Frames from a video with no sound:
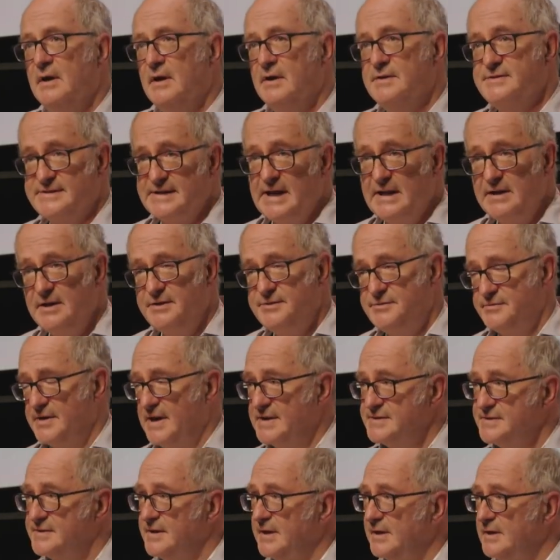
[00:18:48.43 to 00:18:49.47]
are salad
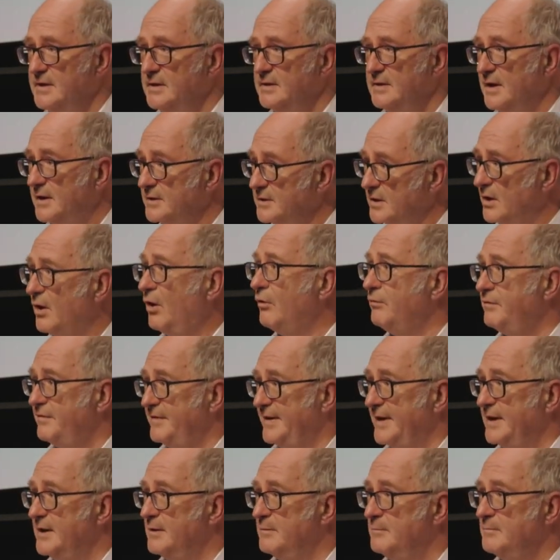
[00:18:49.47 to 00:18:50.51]
dressing and
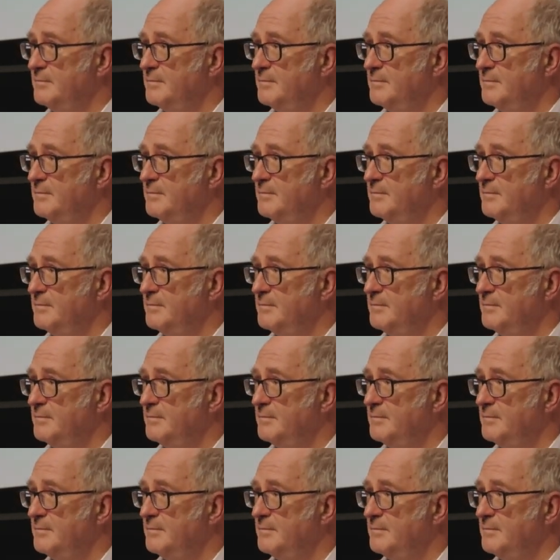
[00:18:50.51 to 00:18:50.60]
coffee.